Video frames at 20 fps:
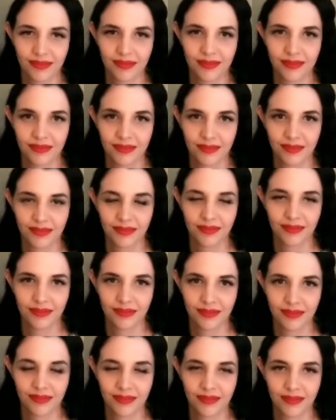
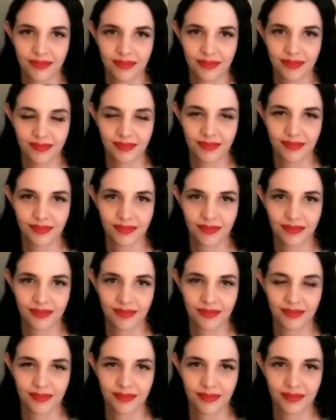
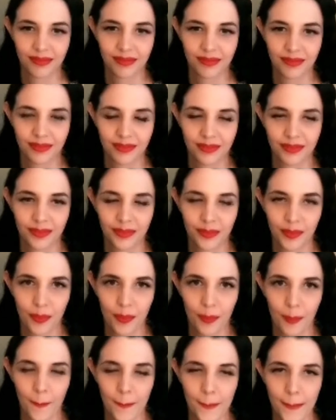
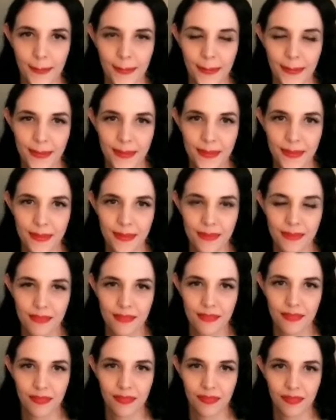
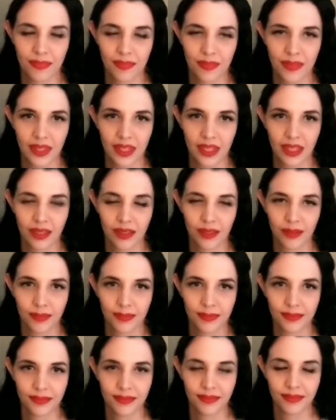
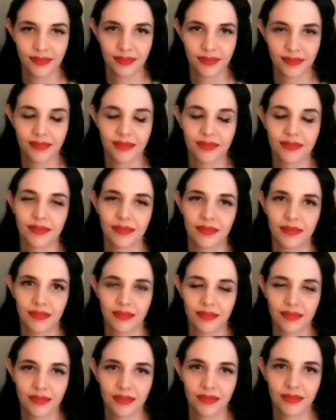
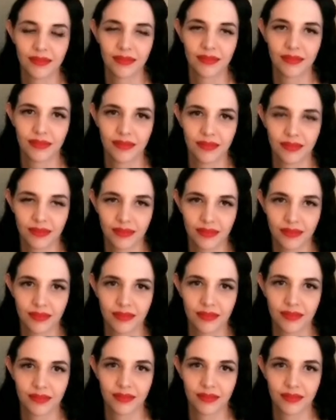(silent)